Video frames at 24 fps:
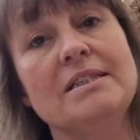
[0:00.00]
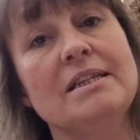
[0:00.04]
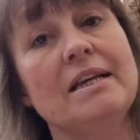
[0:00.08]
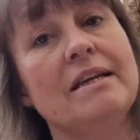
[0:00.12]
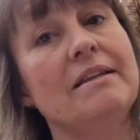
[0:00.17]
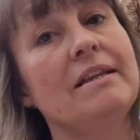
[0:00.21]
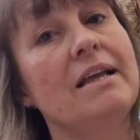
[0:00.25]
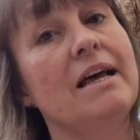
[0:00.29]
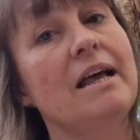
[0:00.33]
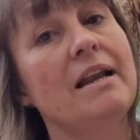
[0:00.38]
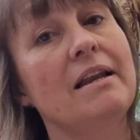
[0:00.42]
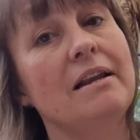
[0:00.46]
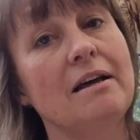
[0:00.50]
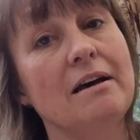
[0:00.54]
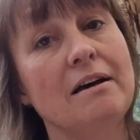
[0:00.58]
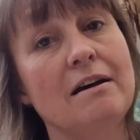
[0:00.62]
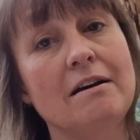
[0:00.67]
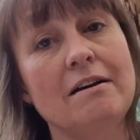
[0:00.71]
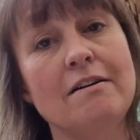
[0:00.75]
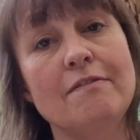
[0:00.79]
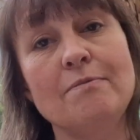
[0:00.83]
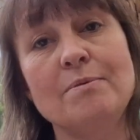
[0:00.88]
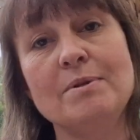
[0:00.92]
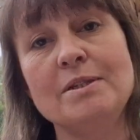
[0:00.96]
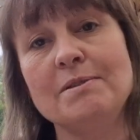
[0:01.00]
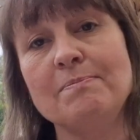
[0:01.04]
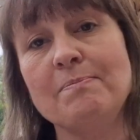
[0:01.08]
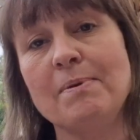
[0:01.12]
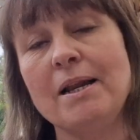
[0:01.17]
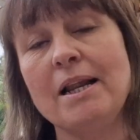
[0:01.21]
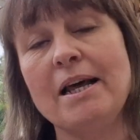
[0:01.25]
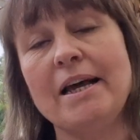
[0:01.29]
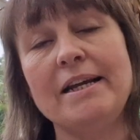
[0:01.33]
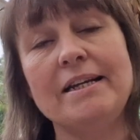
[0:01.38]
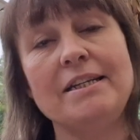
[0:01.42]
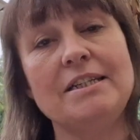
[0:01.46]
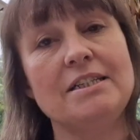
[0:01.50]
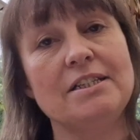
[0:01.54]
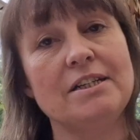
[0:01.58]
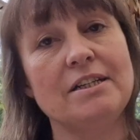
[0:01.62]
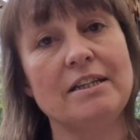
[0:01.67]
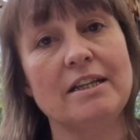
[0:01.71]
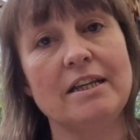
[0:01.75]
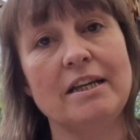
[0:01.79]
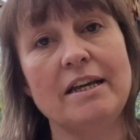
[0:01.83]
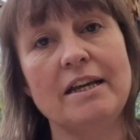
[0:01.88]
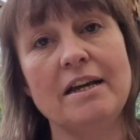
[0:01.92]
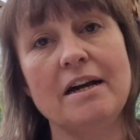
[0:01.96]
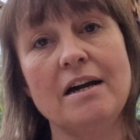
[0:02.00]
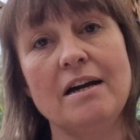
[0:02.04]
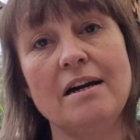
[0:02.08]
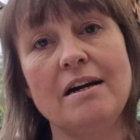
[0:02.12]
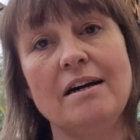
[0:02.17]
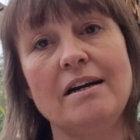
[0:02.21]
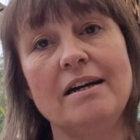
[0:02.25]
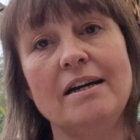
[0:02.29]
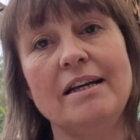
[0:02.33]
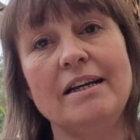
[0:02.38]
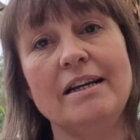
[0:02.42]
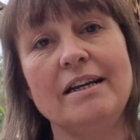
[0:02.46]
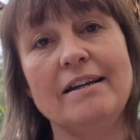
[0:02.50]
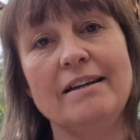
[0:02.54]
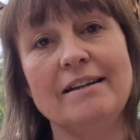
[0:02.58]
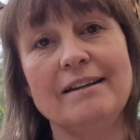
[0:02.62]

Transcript: and their love was plain to the eye.